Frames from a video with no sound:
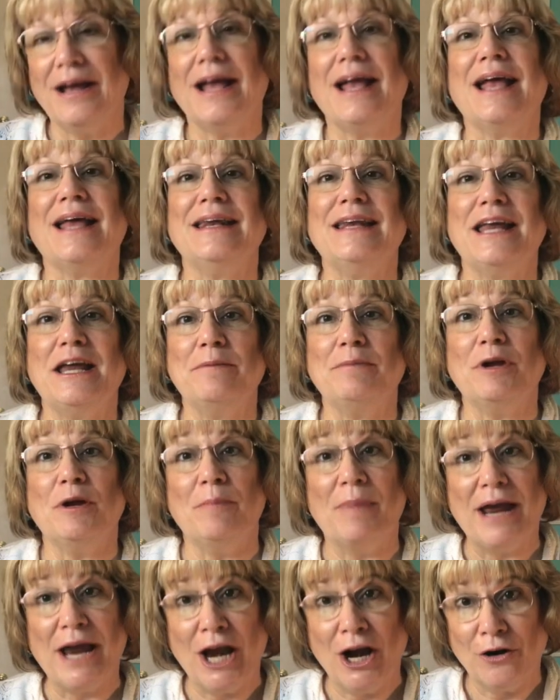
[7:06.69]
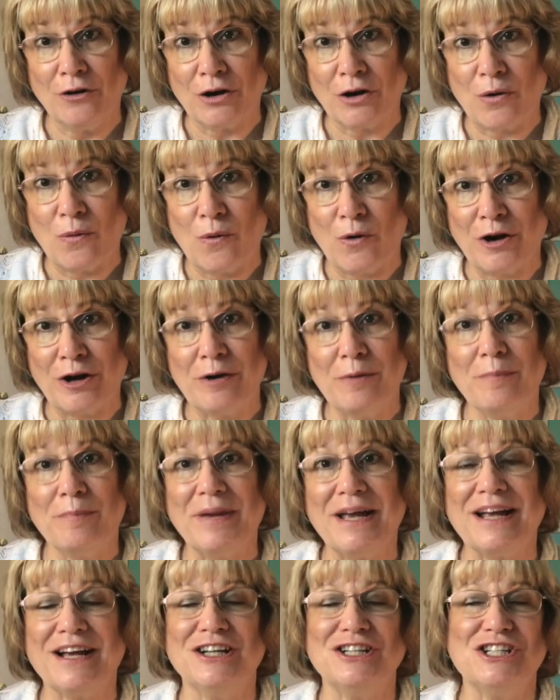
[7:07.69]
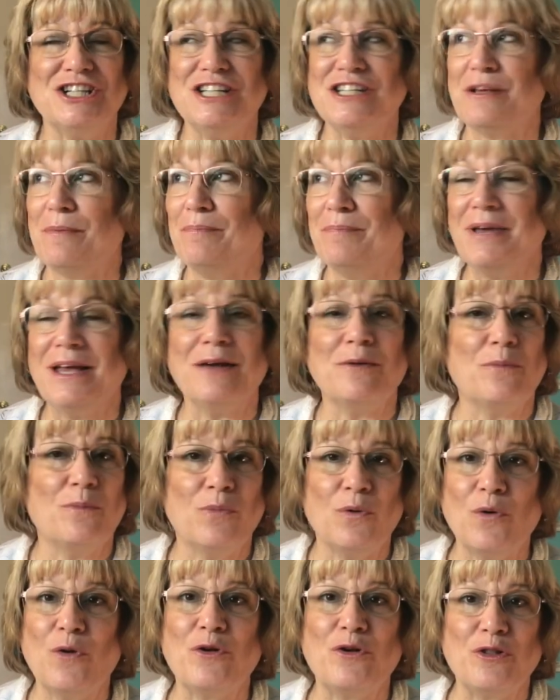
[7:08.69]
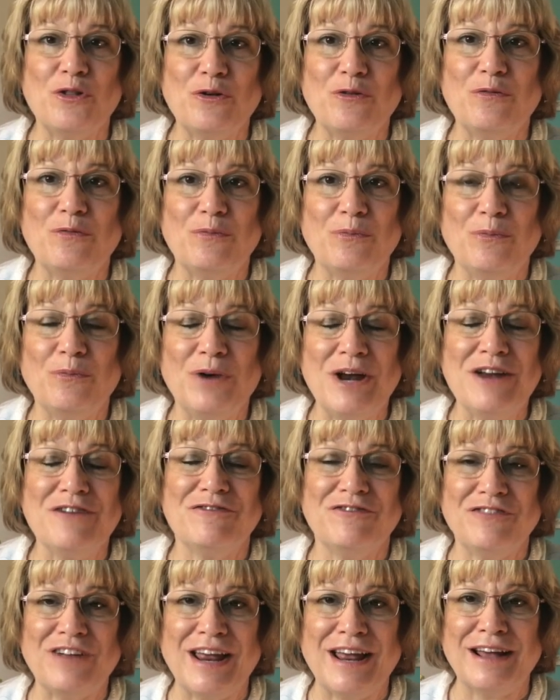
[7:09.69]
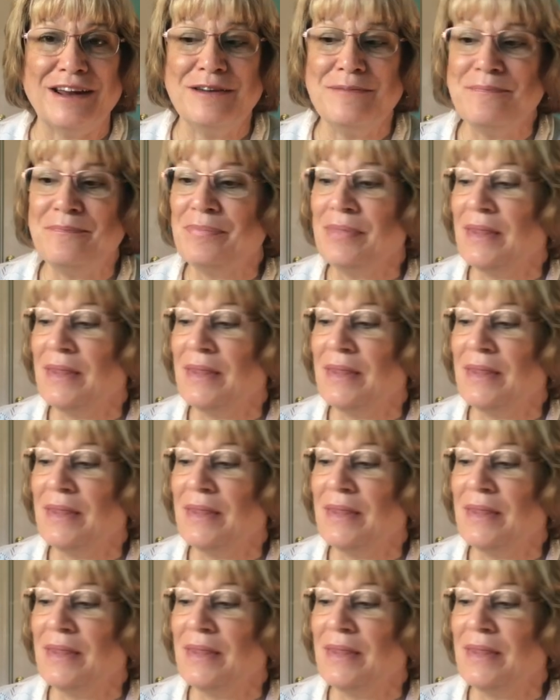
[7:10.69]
and named him Aragorn because she's a big Lord of the Ring fan.